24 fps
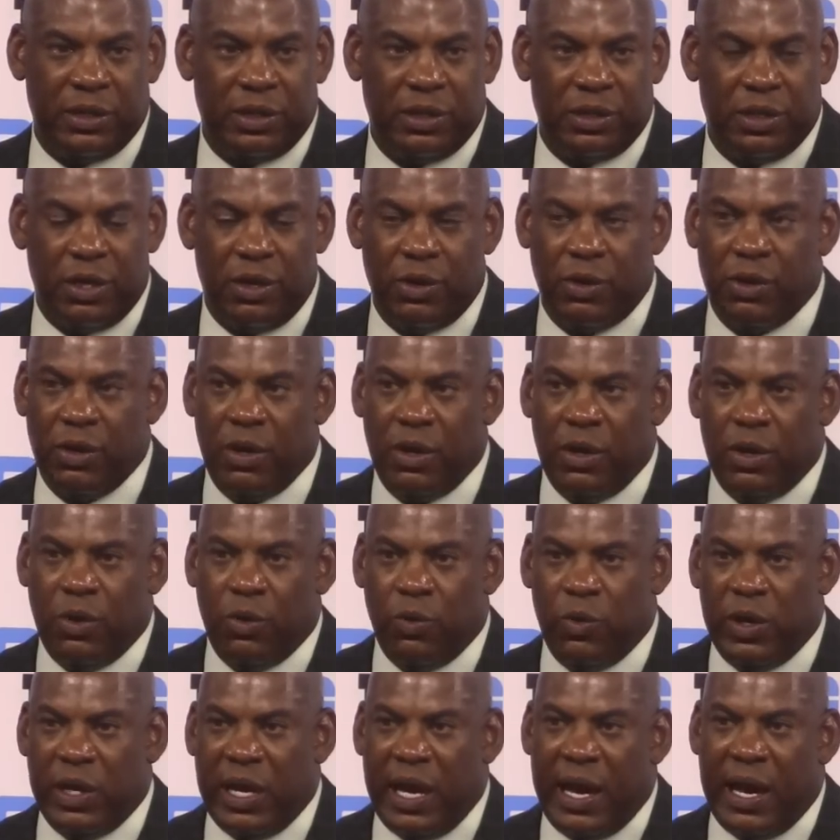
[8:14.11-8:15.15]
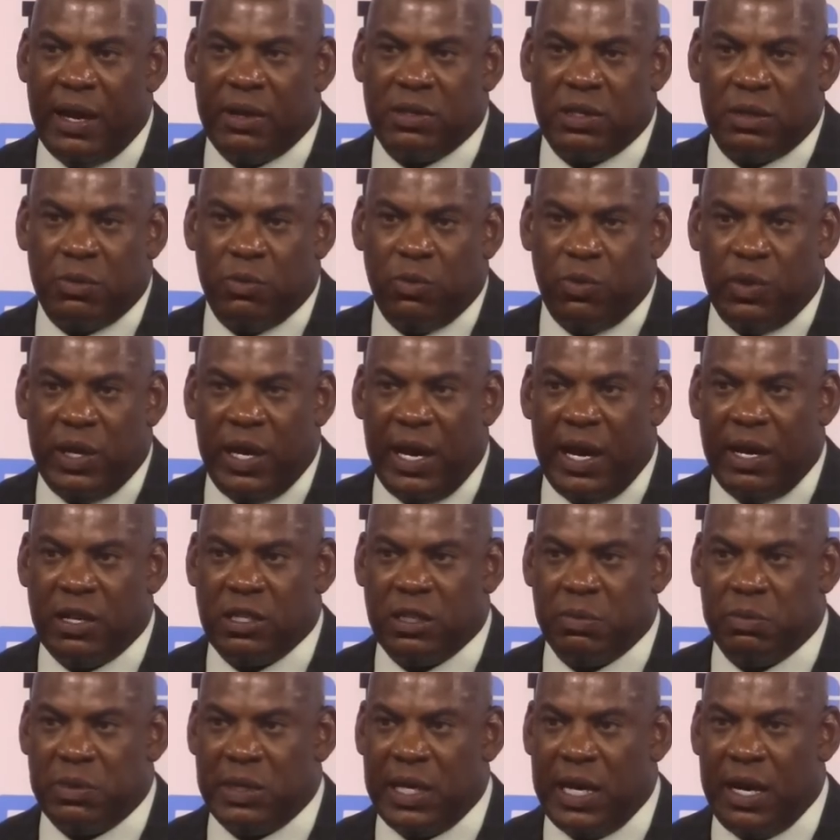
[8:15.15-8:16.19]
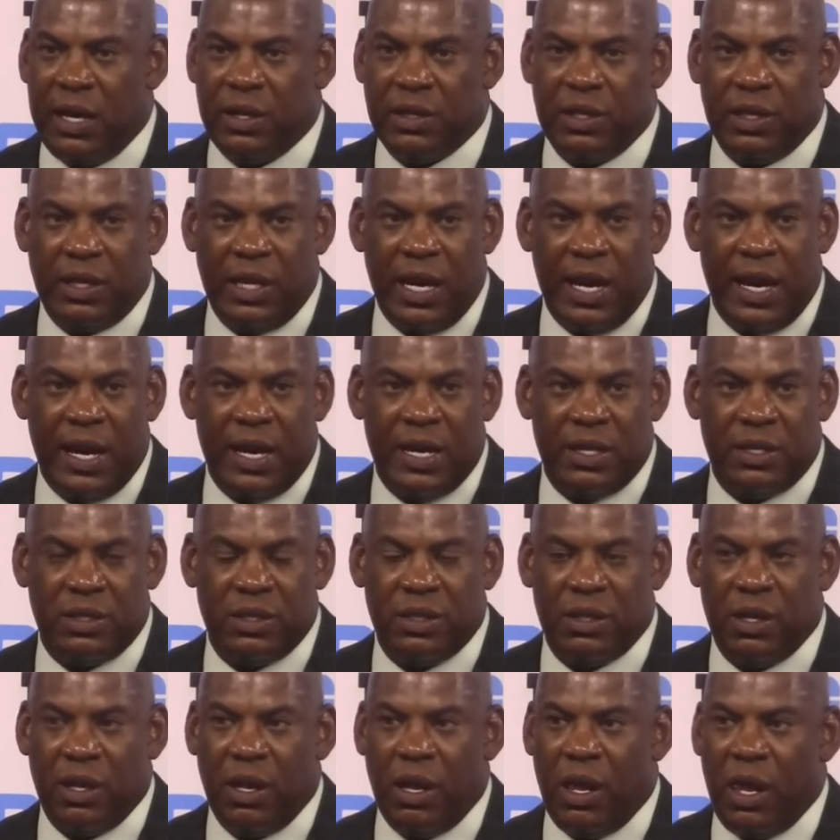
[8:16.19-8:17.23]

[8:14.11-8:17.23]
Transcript: So we have some we have some talented guys.